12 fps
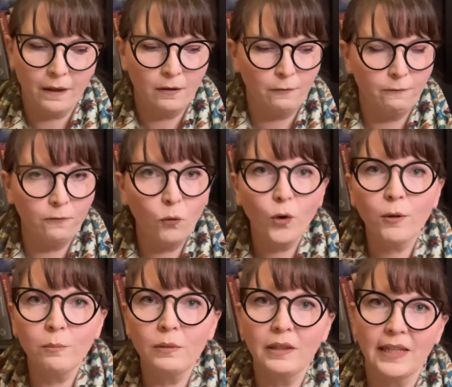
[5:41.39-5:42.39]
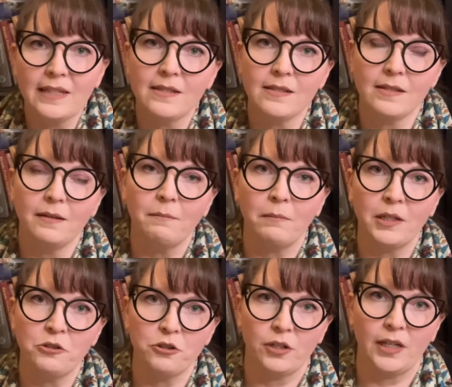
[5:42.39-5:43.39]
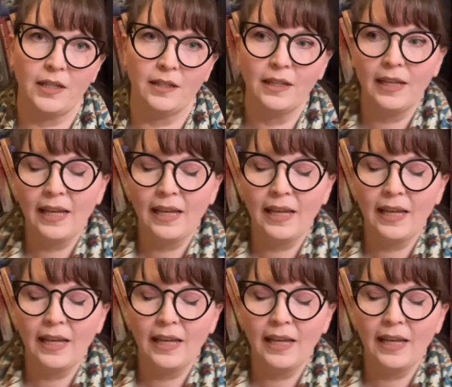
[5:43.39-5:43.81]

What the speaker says: formless mantra